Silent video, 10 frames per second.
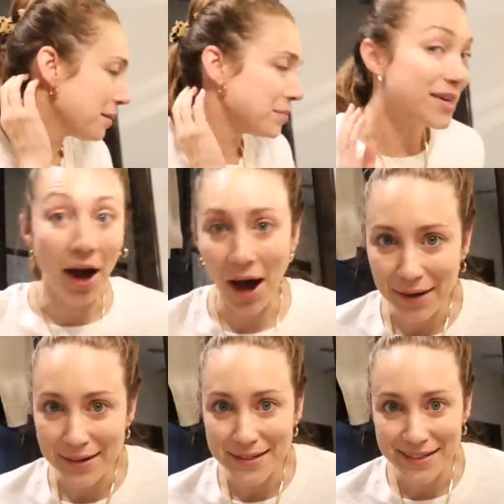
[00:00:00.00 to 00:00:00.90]

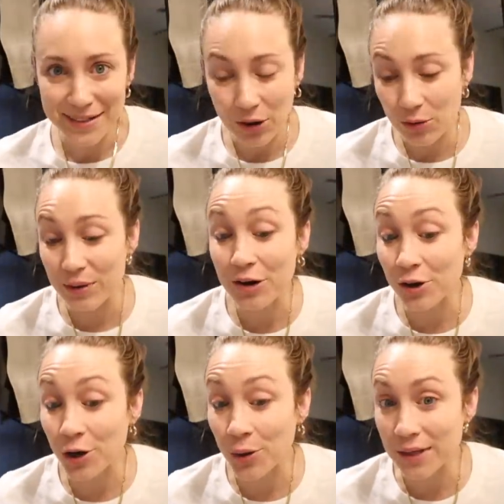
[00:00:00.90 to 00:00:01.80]
because we are
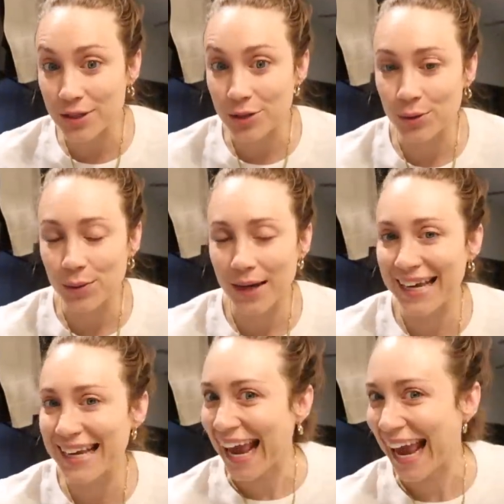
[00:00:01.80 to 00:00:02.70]
going to
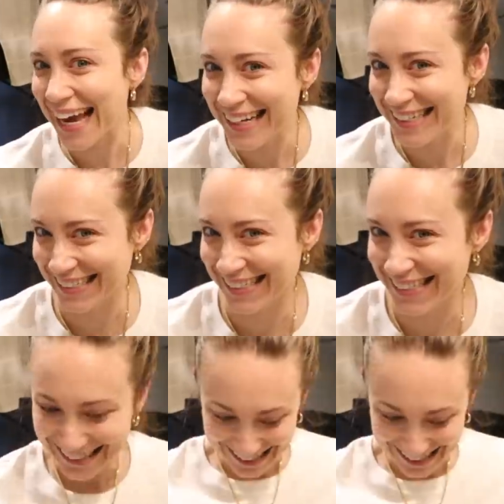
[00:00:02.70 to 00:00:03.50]
Canton,